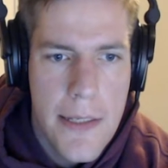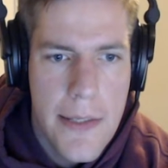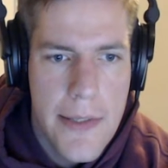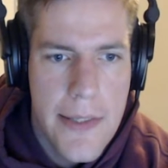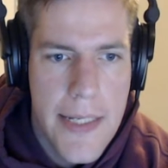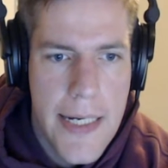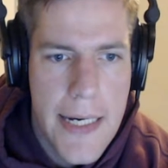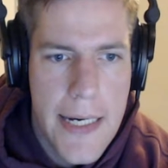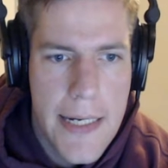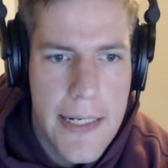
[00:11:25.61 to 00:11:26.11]

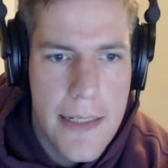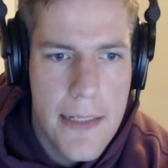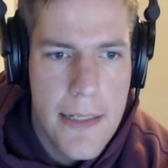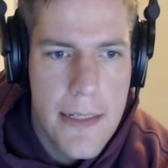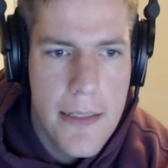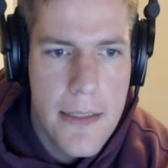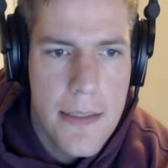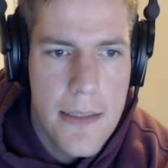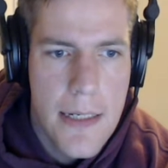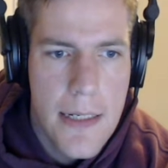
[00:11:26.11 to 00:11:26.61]
that
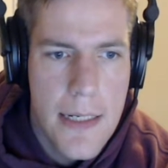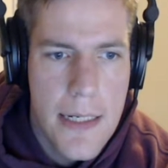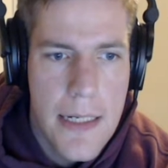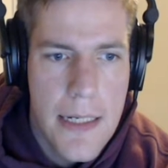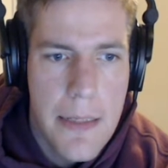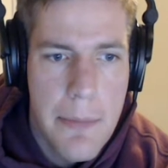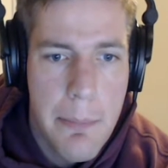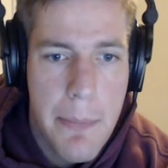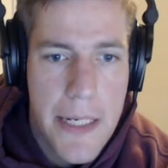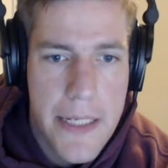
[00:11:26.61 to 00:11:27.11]

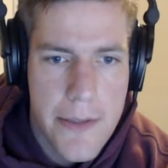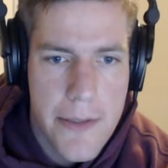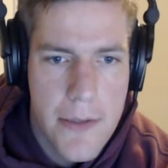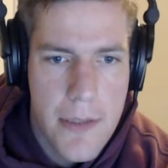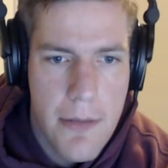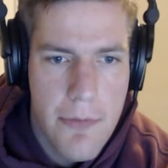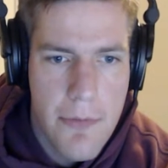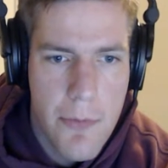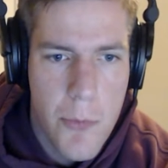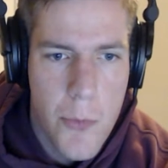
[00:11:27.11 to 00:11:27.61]

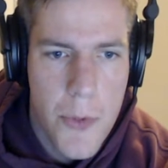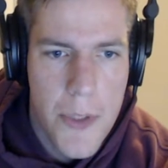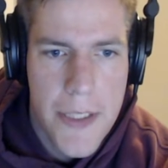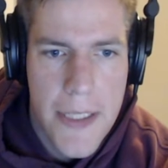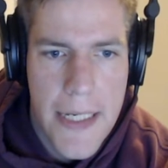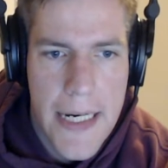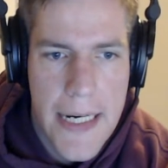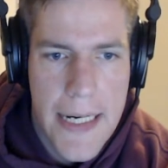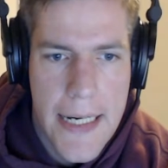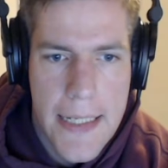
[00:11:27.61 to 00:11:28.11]
Microsoft Word
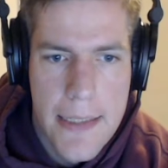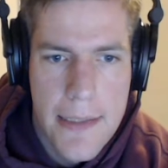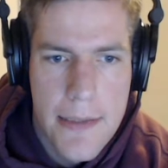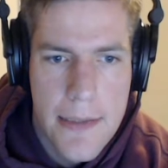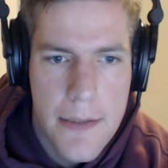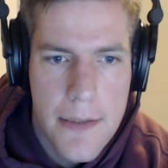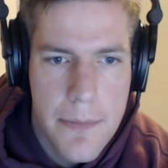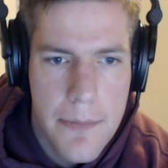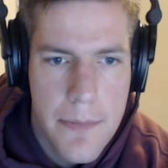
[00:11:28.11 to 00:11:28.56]
has.